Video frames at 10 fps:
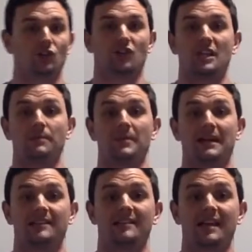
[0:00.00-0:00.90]
just keep
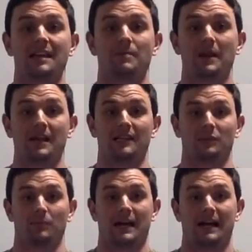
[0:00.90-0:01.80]
that steady
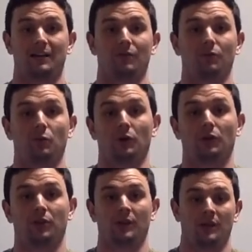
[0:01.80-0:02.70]
pace back and
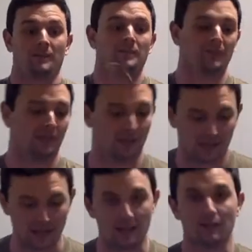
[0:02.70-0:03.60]
forth.
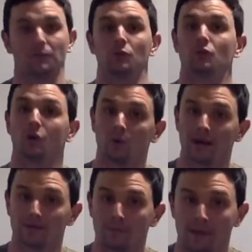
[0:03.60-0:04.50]
Okay? If you don't
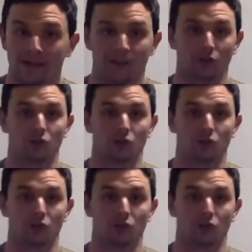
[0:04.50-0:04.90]
have a band at your